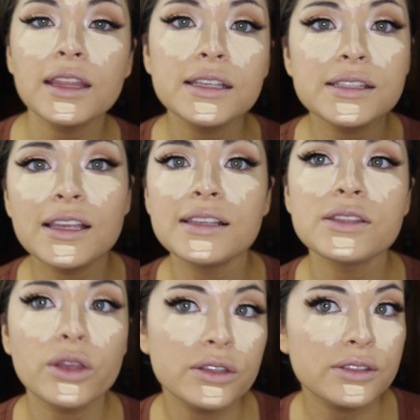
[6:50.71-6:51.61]
This
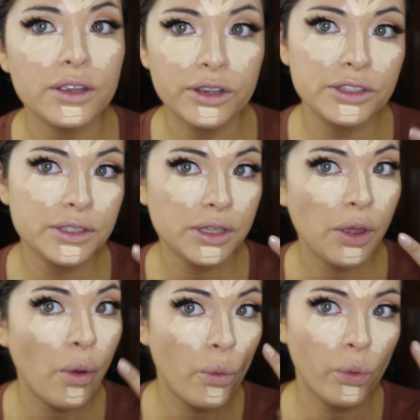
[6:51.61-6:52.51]
is serious
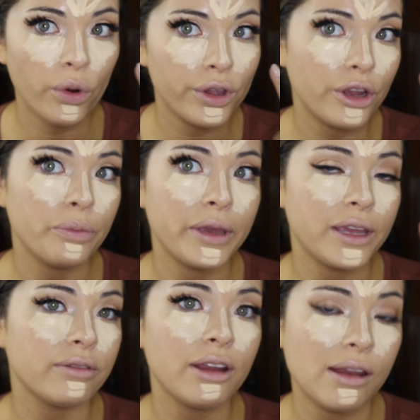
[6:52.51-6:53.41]
warrior
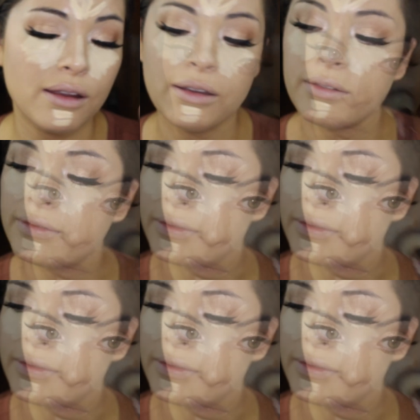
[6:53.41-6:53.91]
paint right here.